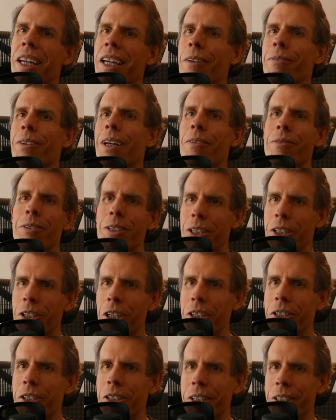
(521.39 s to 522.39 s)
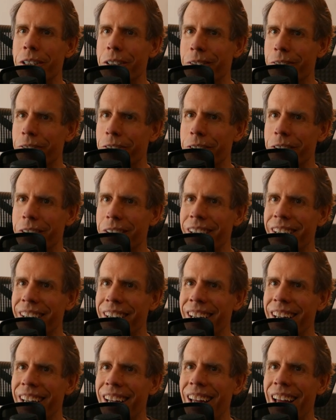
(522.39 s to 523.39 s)
If you have suggestions for
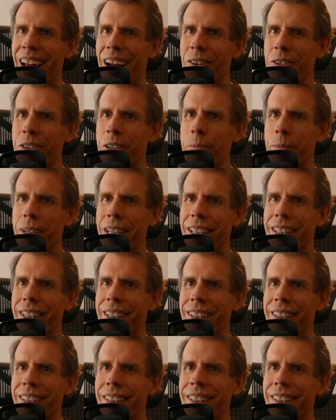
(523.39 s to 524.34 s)
how to make